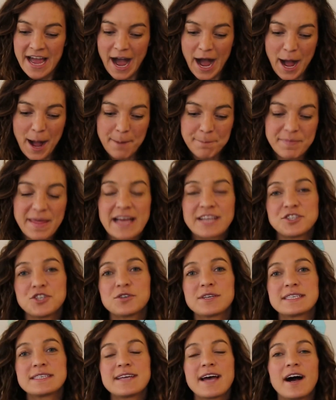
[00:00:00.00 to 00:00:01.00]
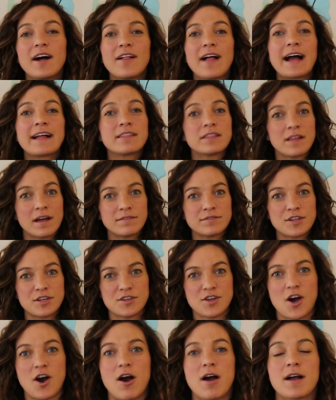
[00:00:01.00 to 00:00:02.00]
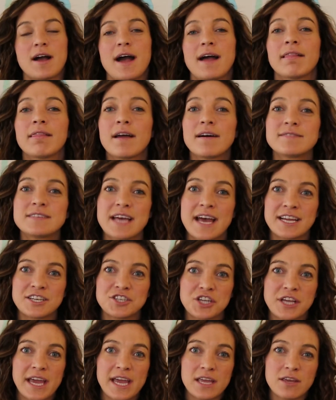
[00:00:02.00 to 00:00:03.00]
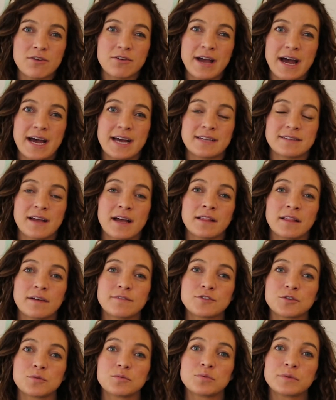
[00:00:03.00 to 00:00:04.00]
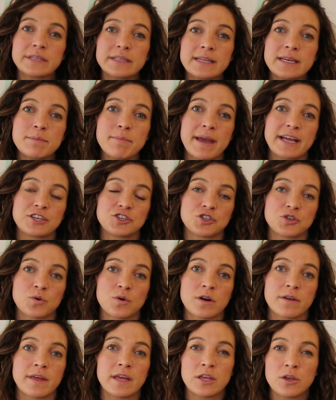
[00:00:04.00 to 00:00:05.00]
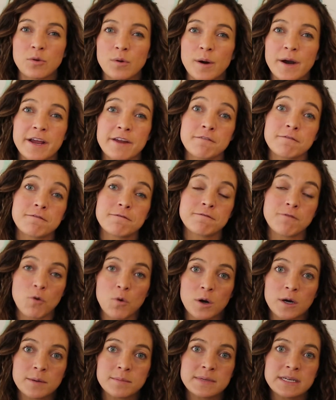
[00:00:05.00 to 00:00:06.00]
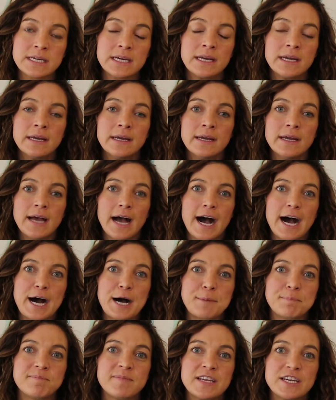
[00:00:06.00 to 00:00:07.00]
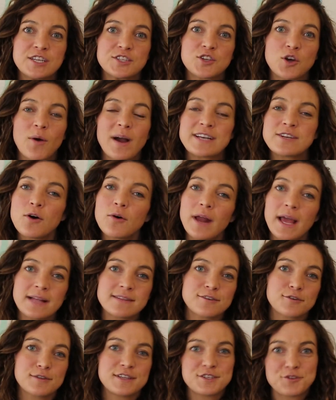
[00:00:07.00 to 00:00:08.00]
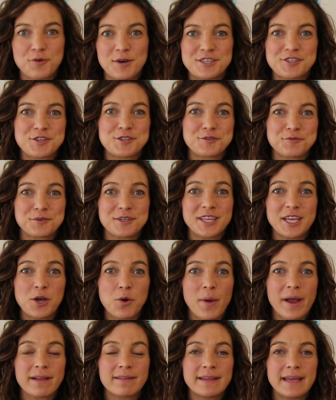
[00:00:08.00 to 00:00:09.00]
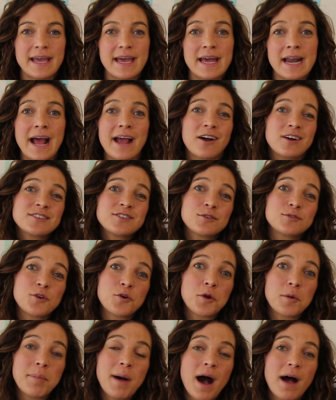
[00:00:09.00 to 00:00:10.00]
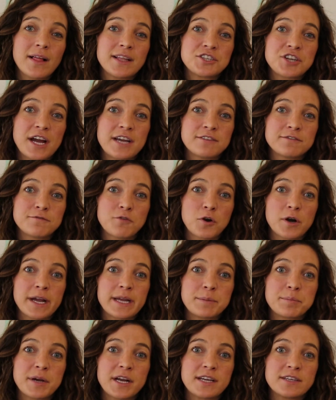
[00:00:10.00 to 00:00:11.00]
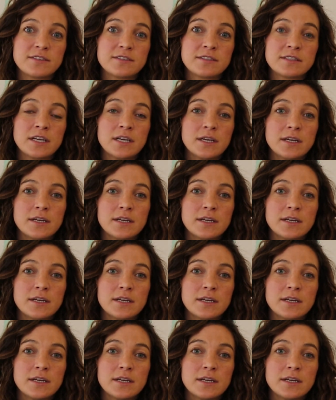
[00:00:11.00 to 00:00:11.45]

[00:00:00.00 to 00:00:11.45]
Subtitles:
As you can tell, I love to talk. I love to educate you guys. I love to really make sure that you are informed. So I don't answer these questions really quickly, and I also don't apologize for it, because